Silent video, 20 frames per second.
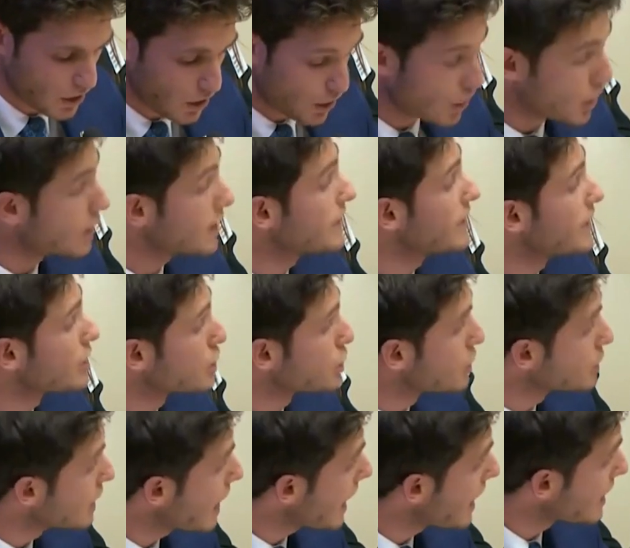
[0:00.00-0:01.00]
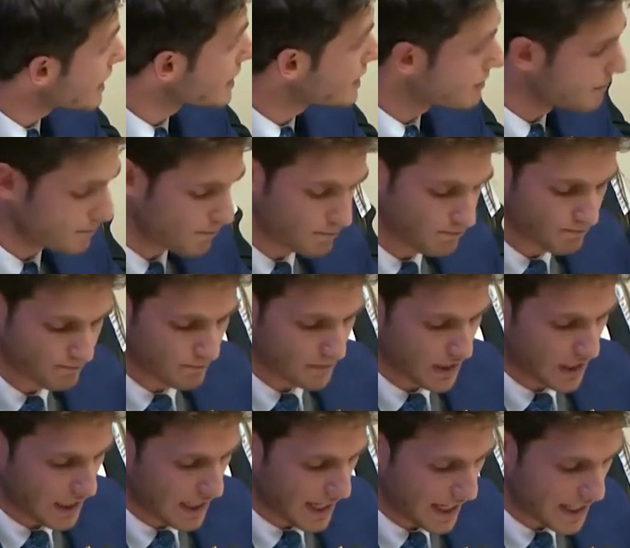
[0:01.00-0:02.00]
Earlier today,
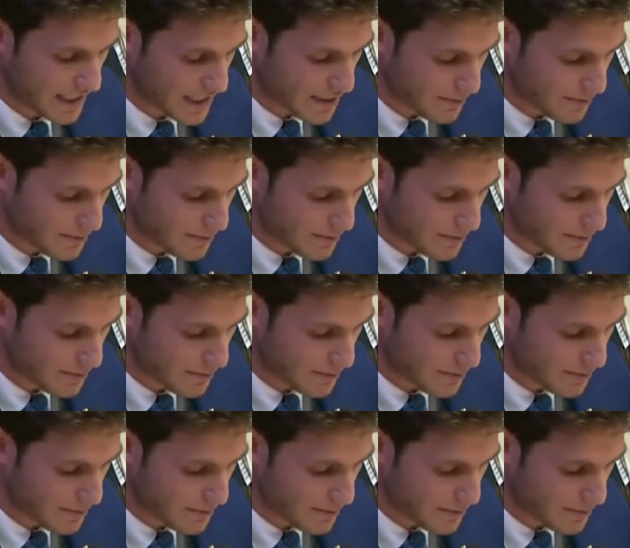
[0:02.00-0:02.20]
I